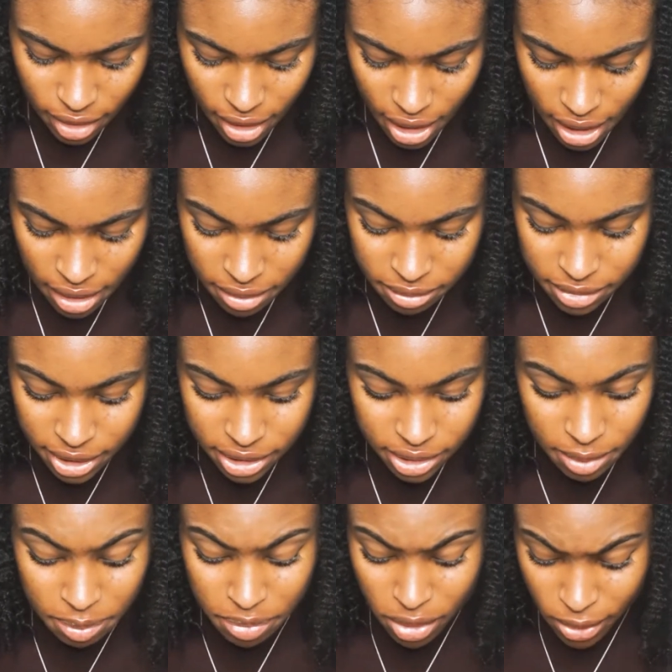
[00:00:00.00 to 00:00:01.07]
I am
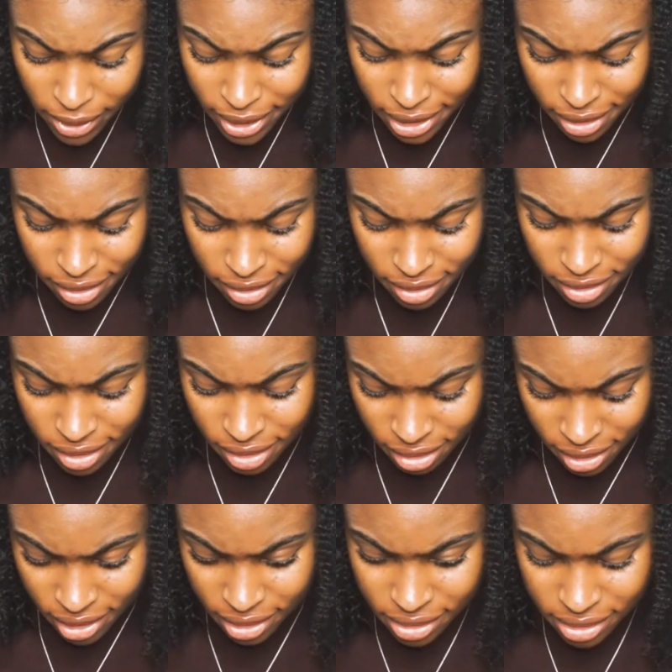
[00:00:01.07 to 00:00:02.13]
disappointed in
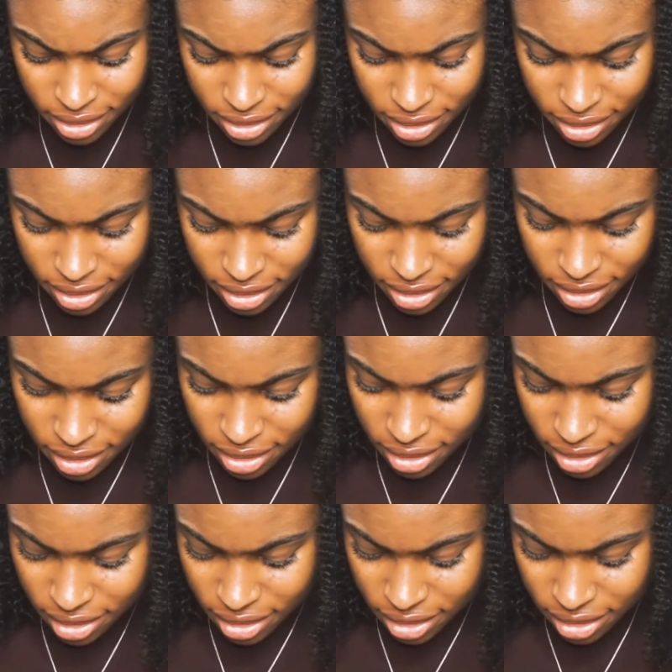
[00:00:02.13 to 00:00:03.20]
this.
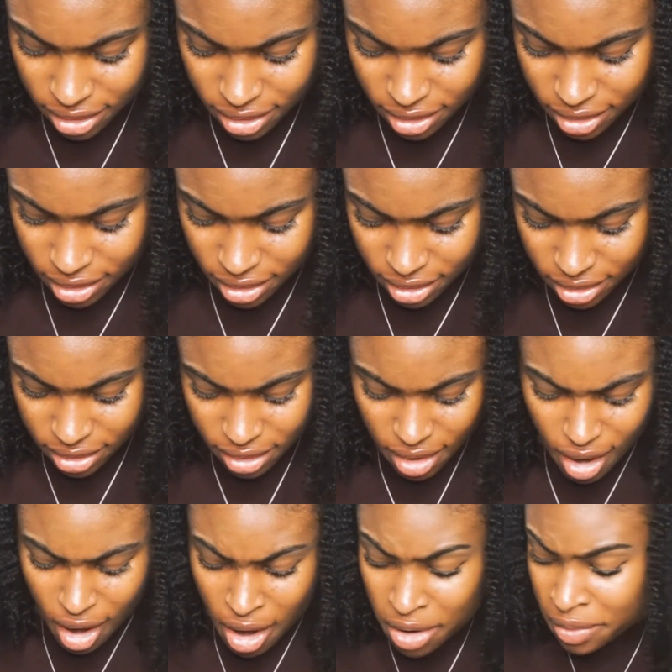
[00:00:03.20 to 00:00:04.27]
It's
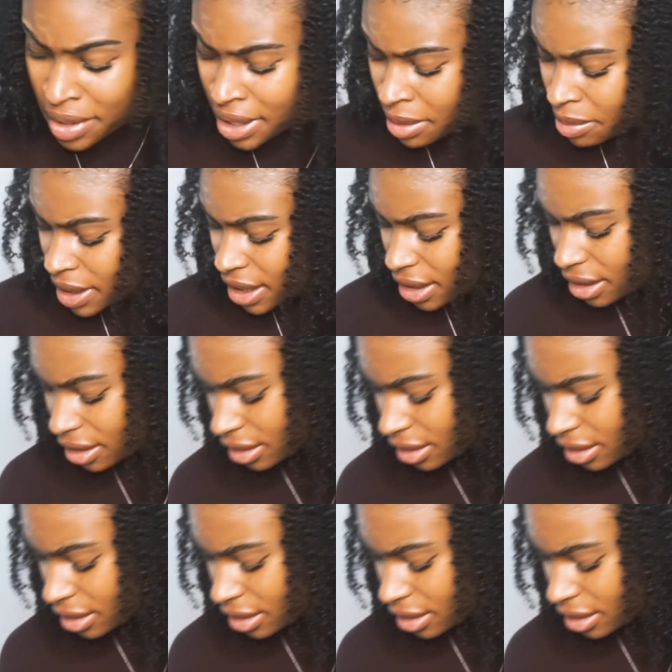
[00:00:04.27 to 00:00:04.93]
already being